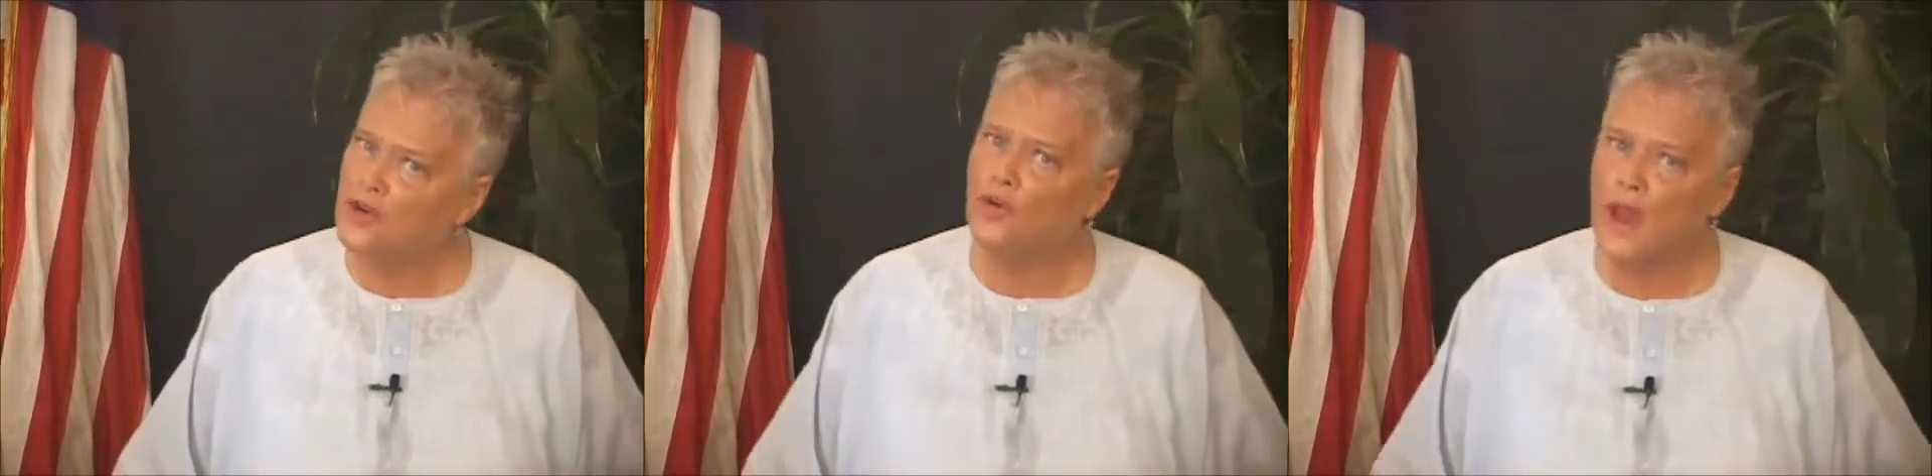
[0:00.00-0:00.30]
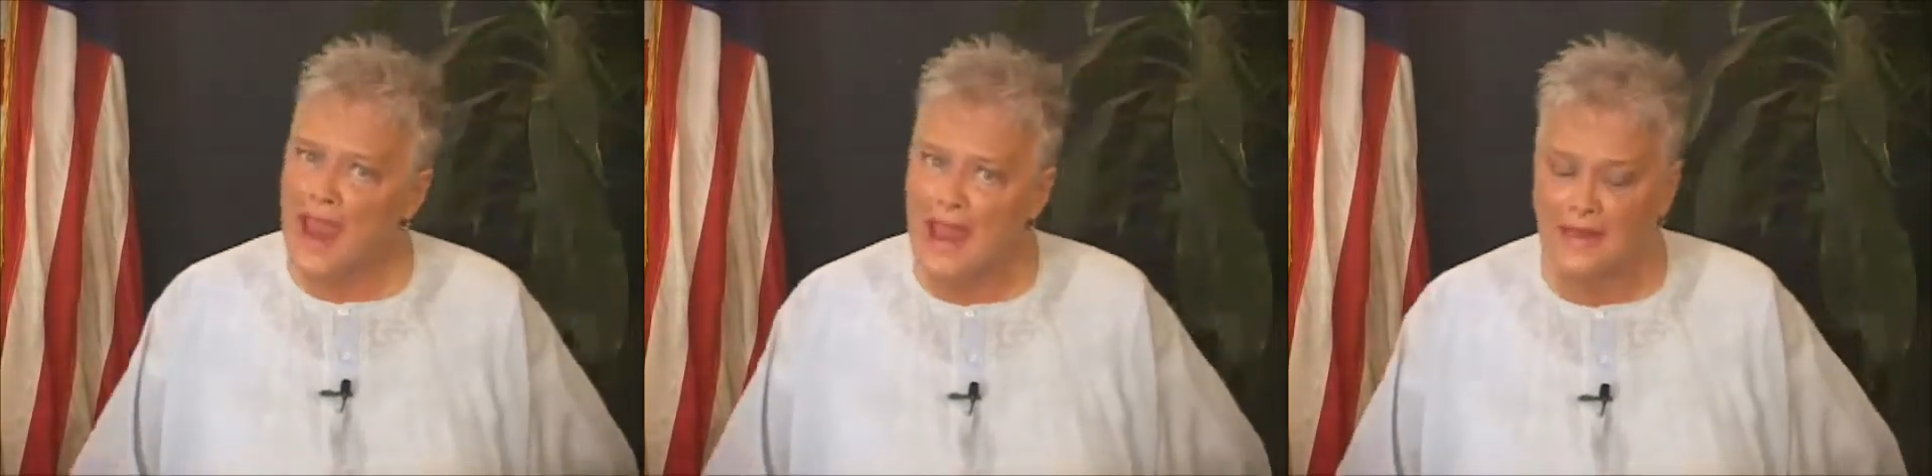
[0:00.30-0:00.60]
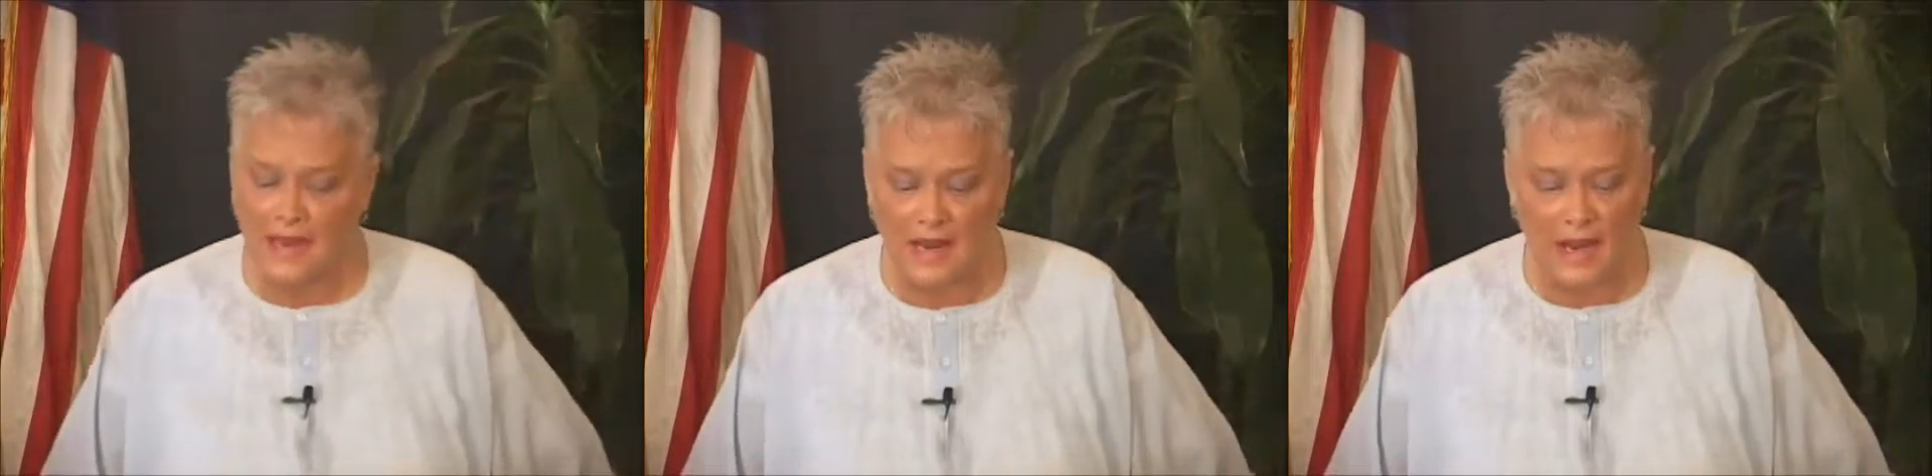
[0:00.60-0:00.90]

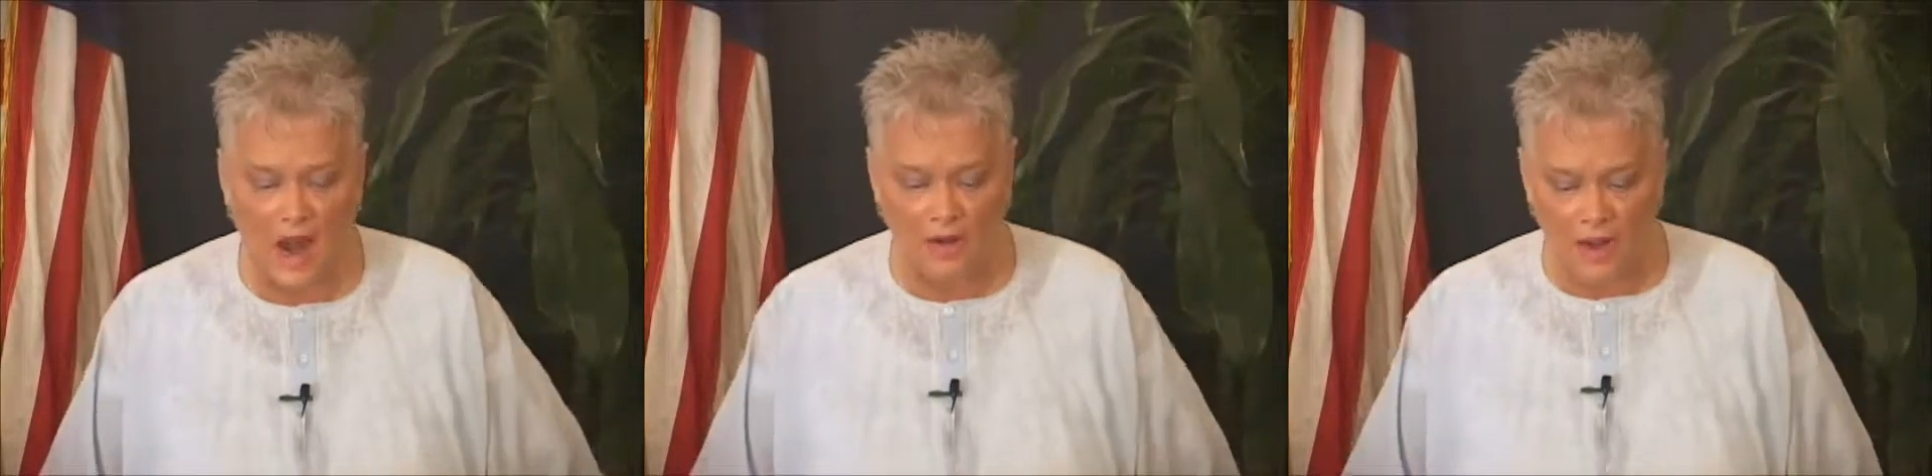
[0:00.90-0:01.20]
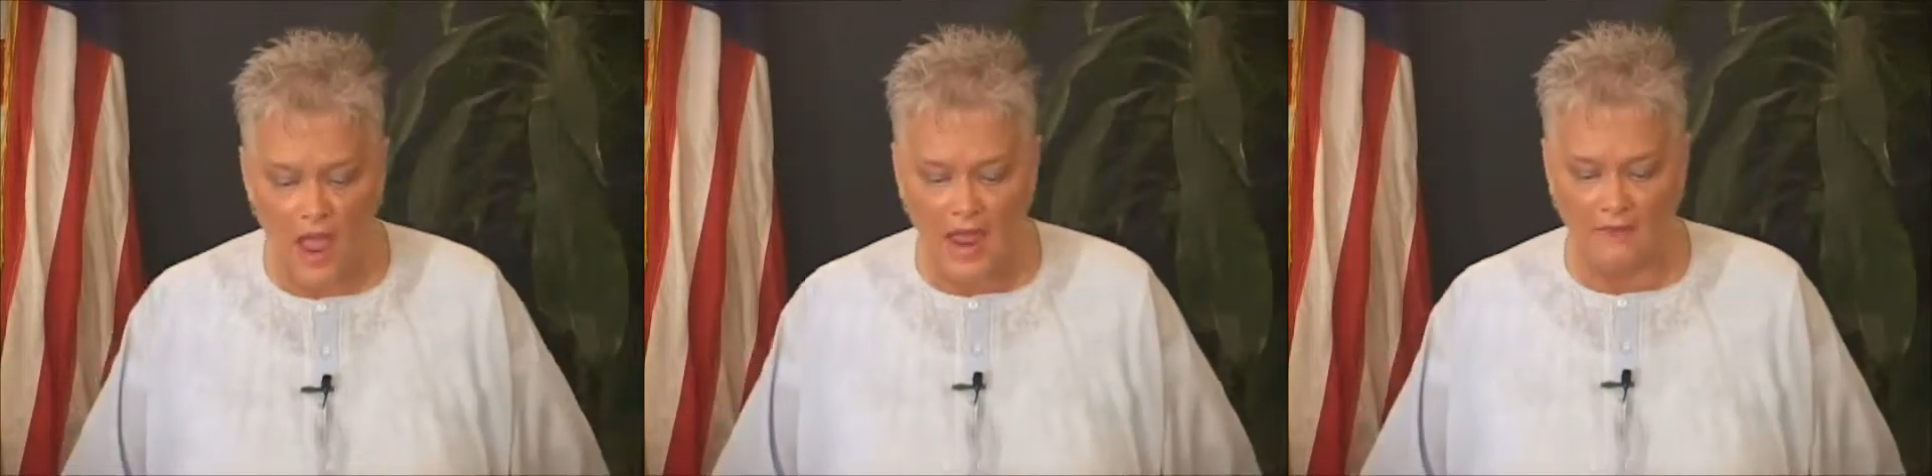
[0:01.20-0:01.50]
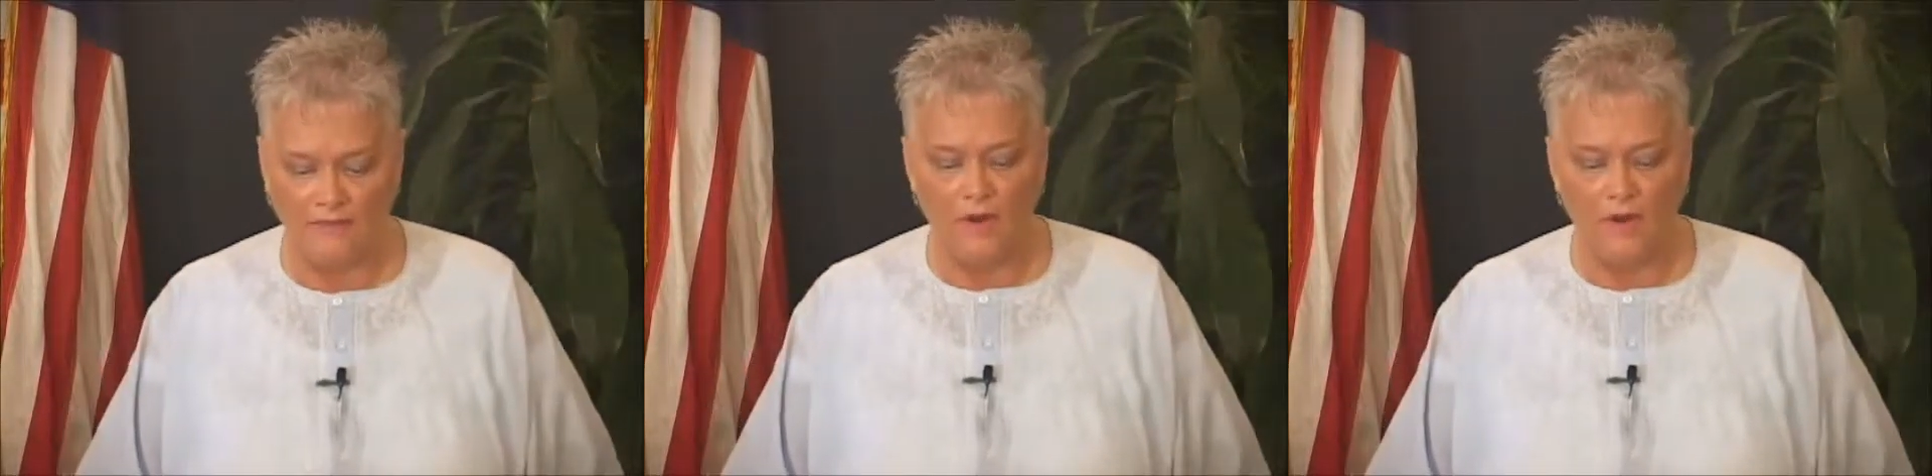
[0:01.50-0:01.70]
creating in our life.